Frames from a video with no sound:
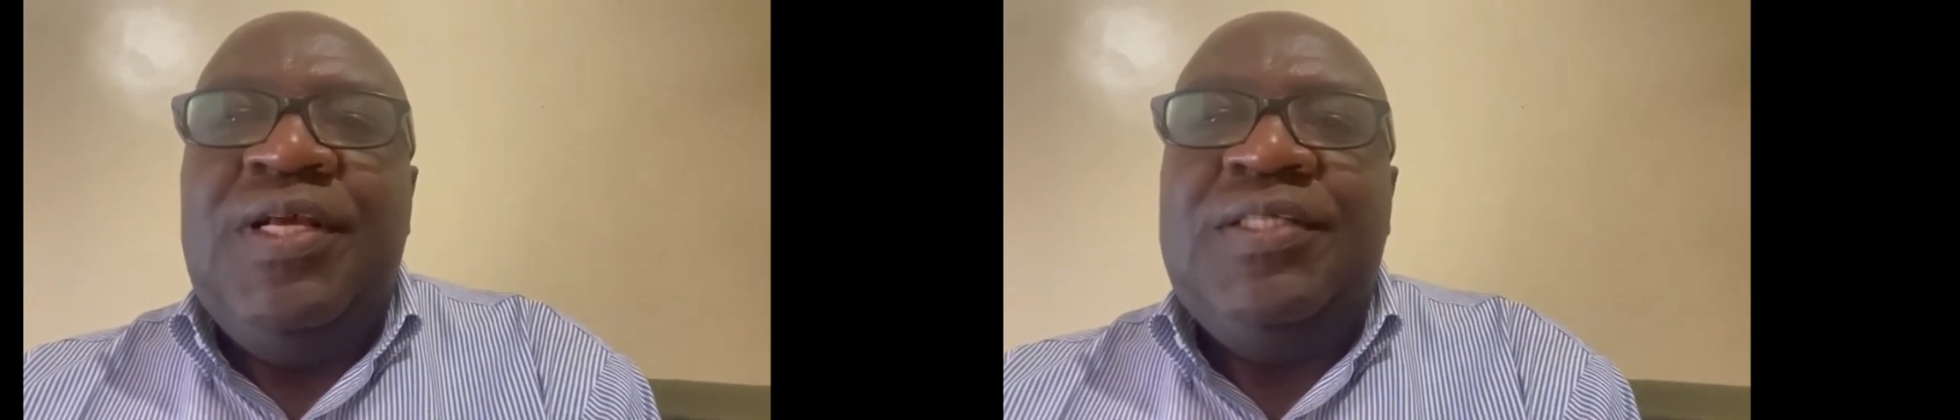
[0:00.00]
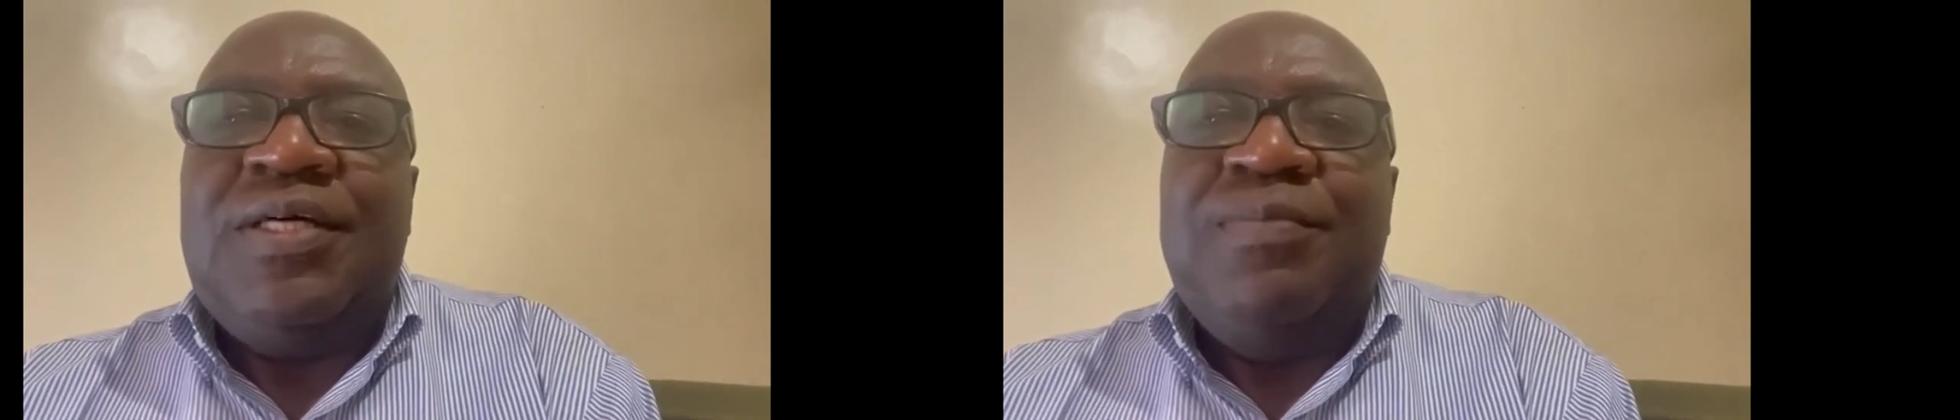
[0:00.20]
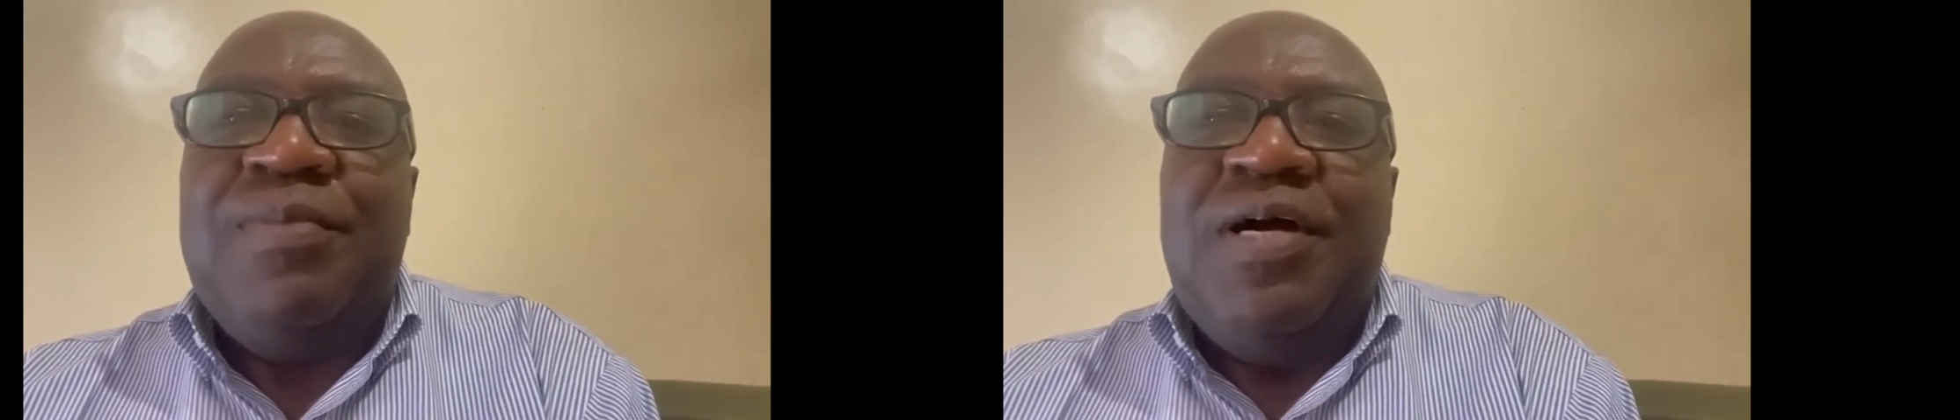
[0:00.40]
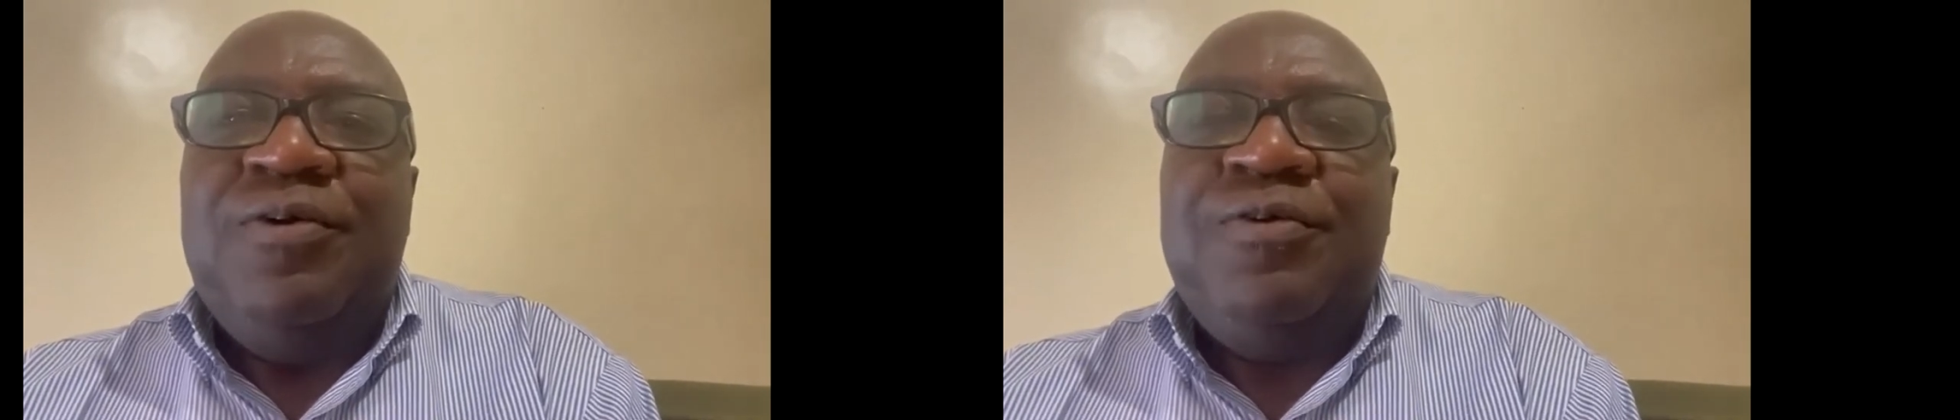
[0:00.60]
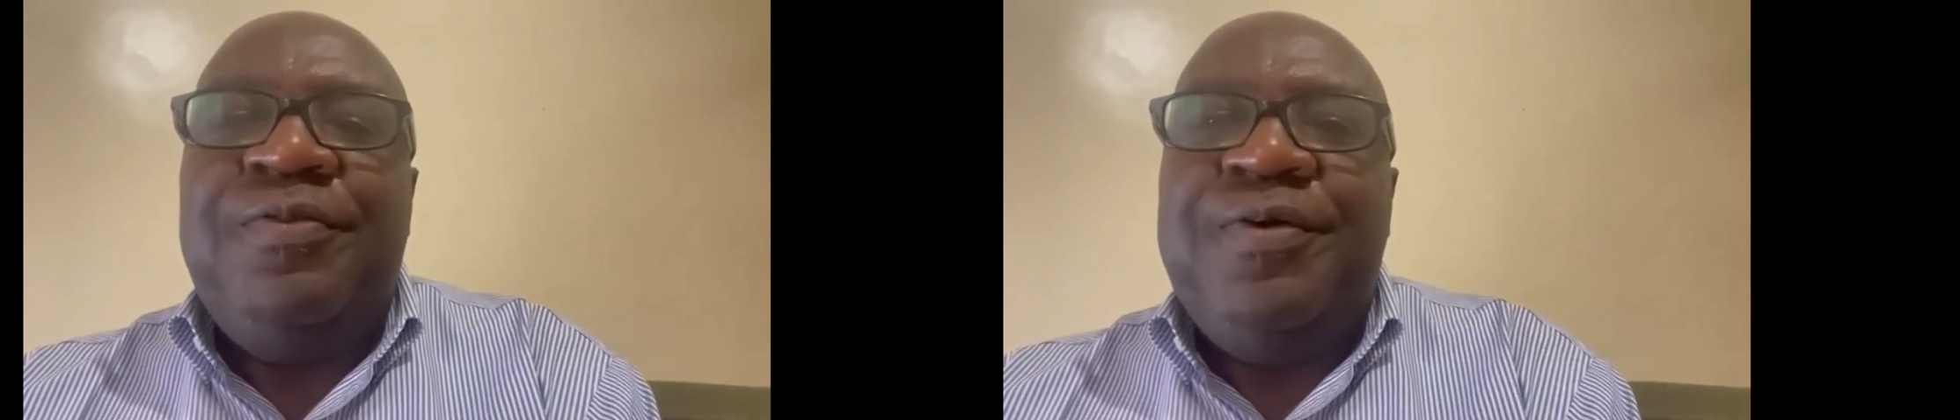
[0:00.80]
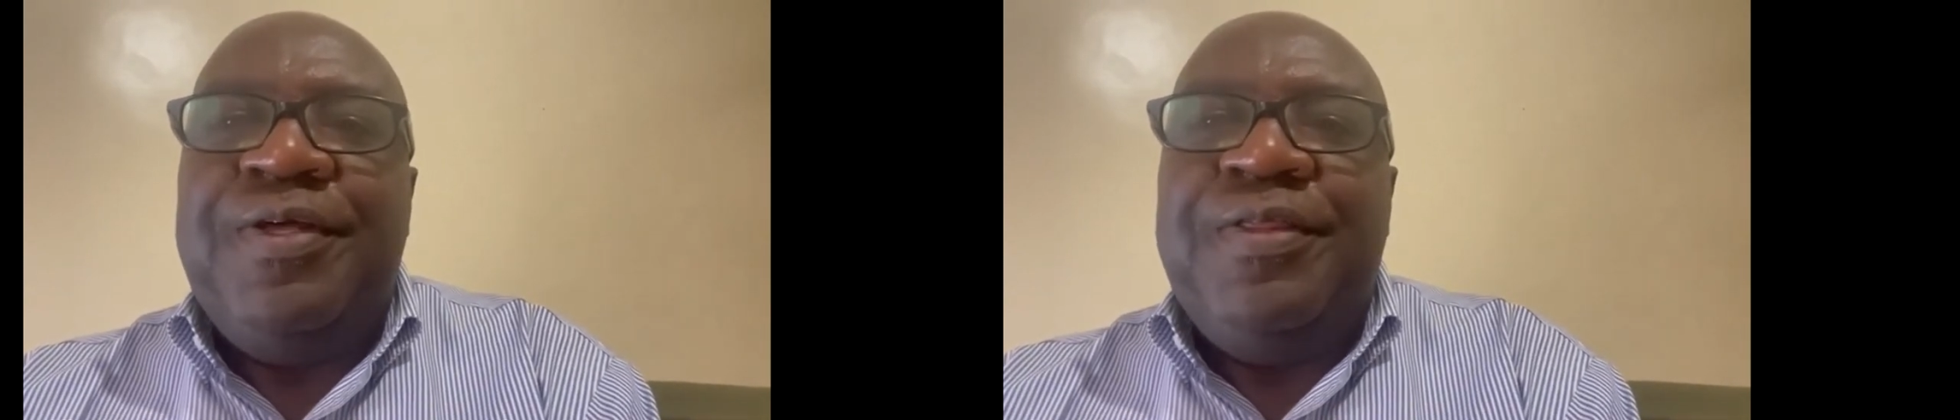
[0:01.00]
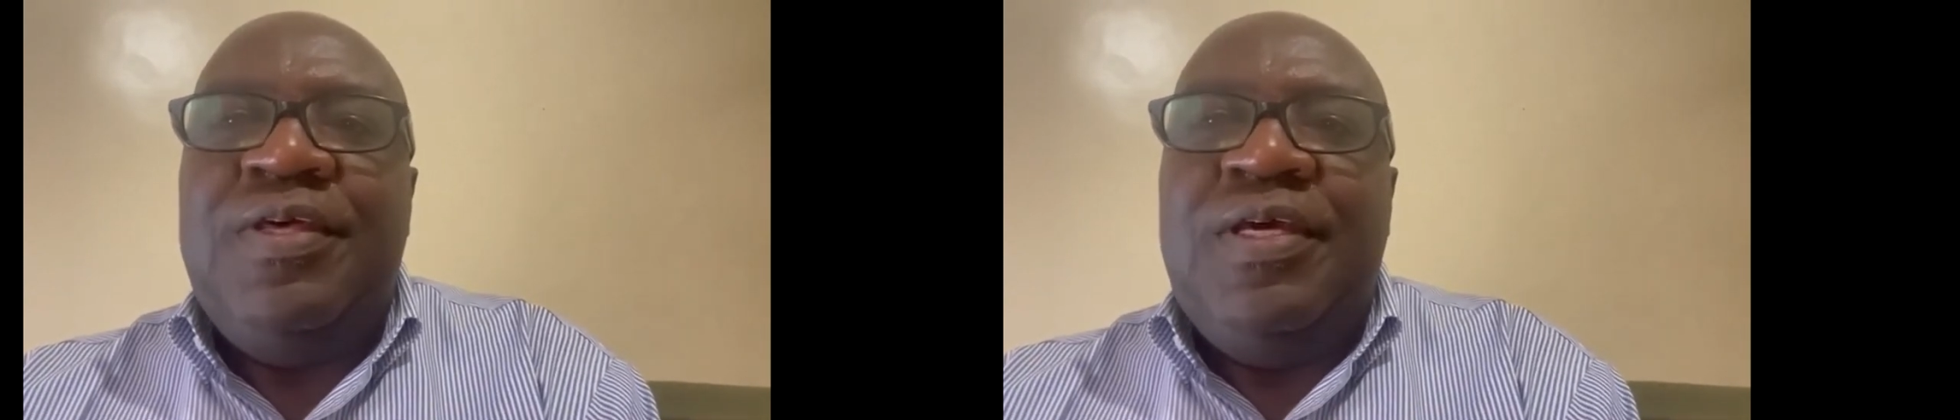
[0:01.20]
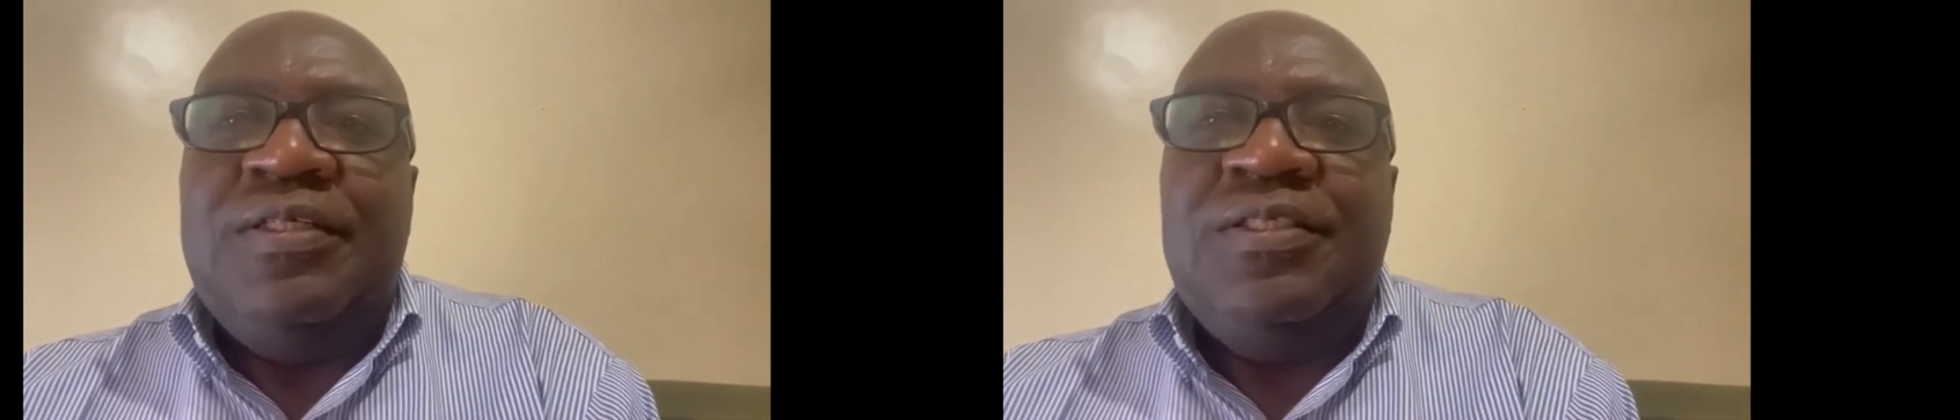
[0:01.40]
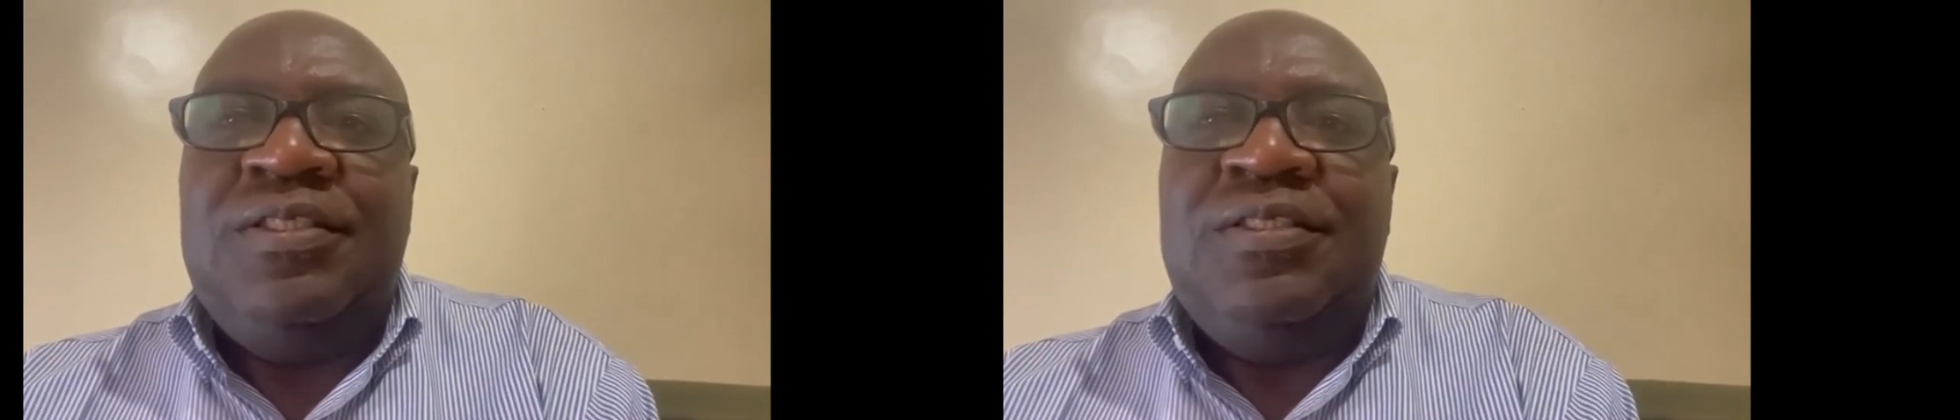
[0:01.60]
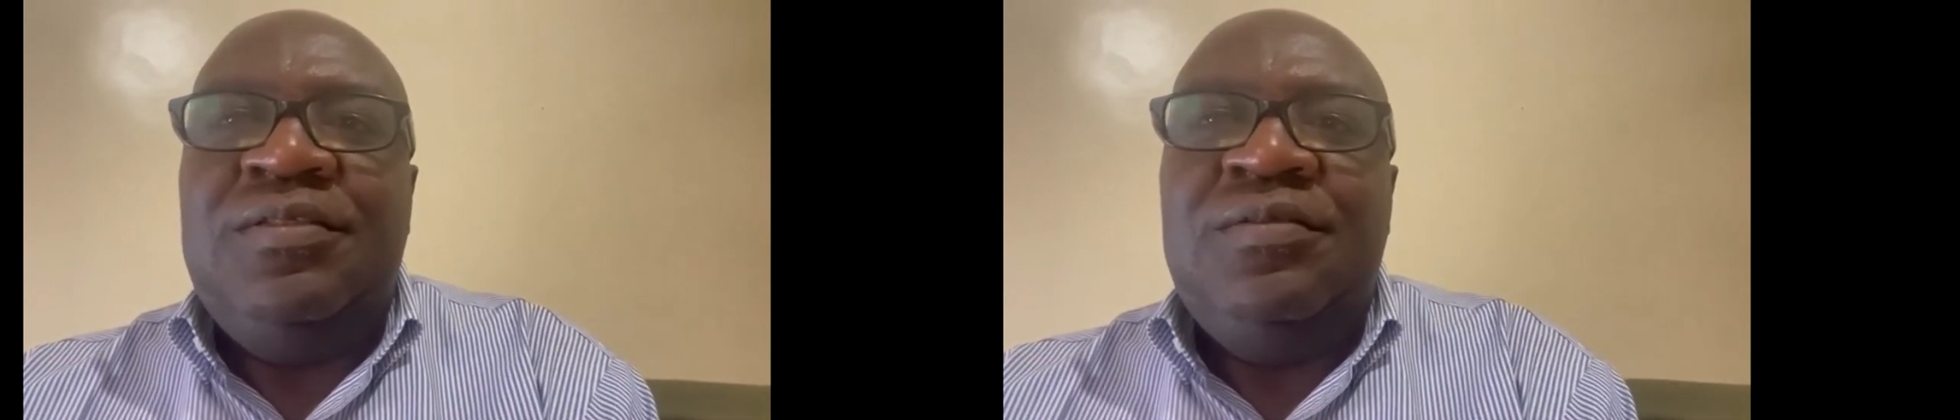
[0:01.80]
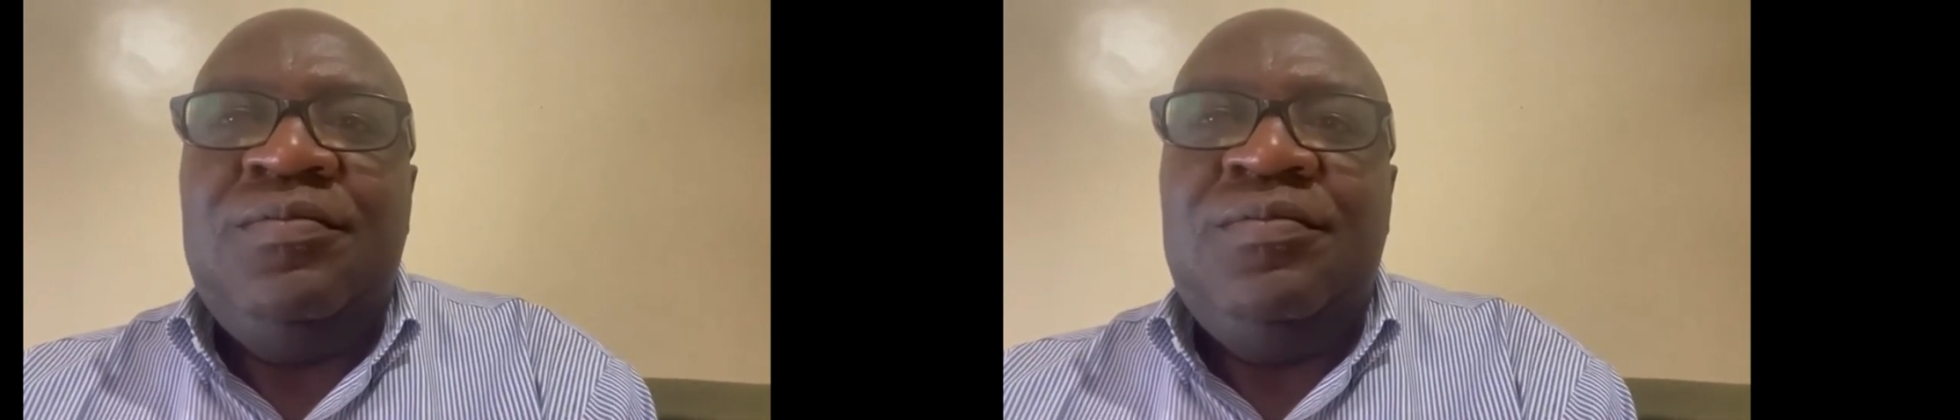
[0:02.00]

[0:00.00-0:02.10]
is about three things.